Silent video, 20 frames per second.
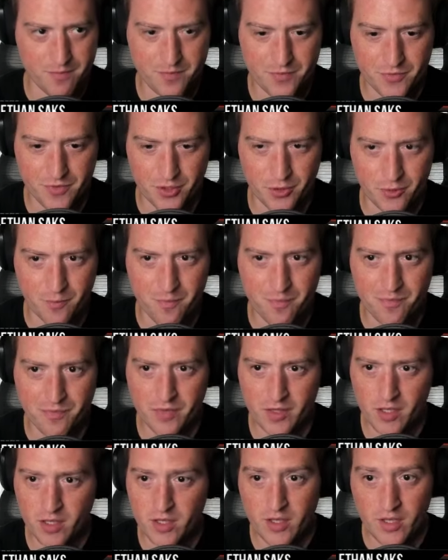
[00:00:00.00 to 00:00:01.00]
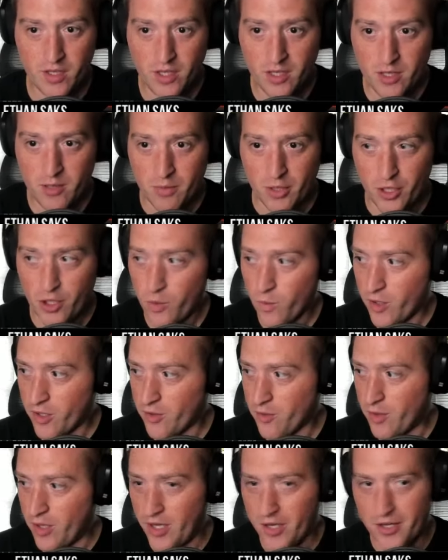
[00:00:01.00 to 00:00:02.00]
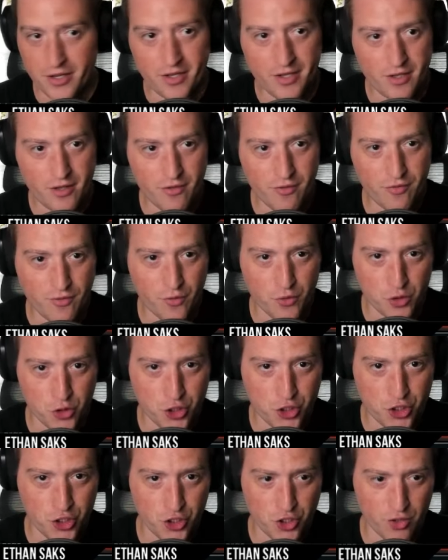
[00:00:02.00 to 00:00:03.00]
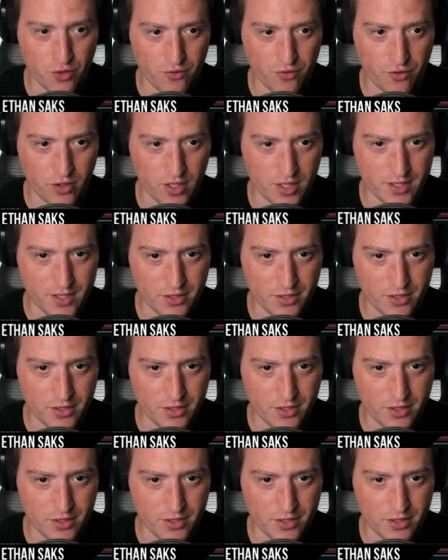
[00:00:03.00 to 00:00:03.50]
So, But nowhere to run for sure for us.